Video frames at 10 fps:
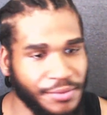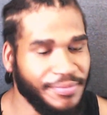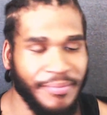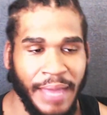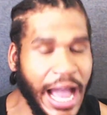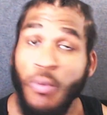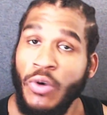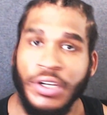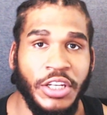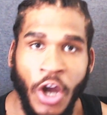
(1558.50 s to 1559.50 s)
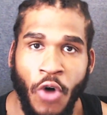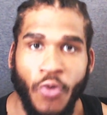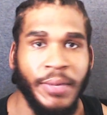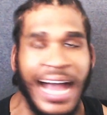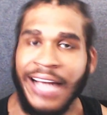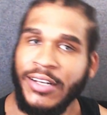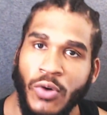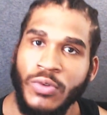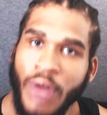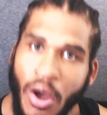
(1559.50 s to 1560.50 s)
man, I want to know, but I
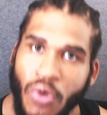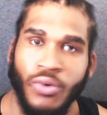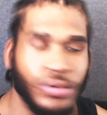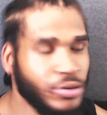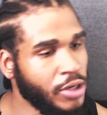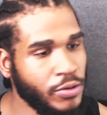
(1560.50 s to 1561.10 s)
don't know. No.